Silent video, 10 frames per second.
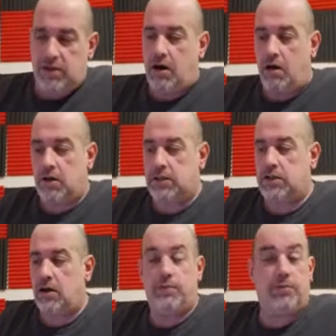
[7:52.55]

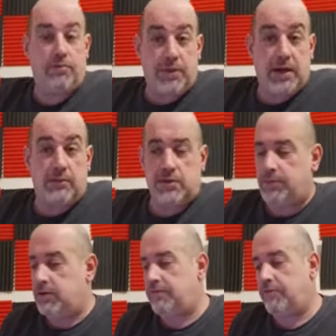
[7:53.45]
archetypal
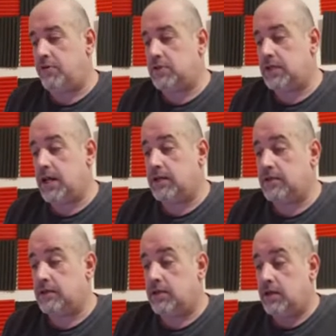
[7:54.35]
BMW front
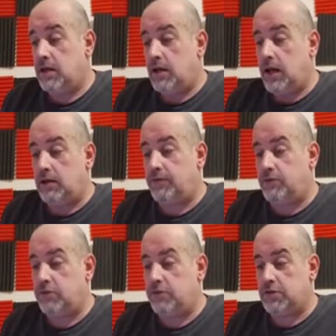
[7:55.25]
end, and of
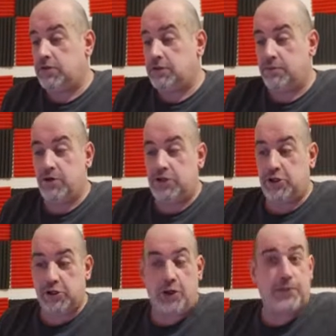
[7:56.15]
course the money
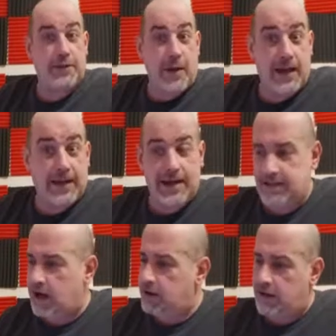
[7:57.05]
shop, the back
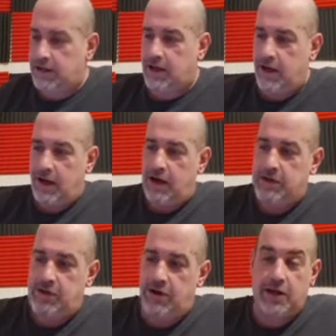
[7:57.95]
end. I
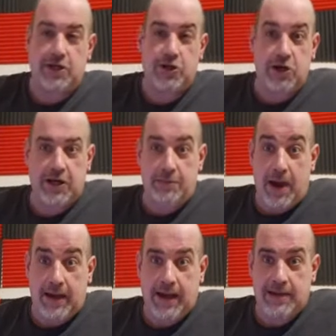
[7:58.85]
do like a chunky
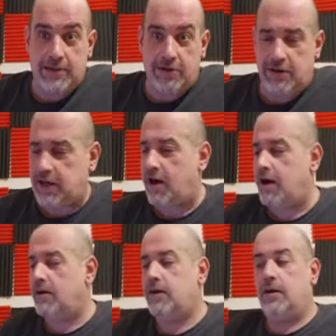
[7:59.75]
back end on a
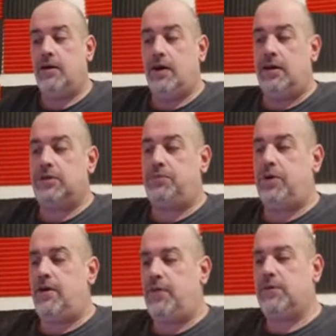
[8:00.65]
car, and it's
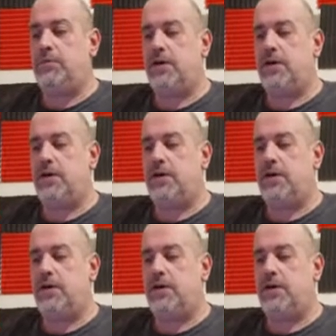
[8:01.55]
perfect.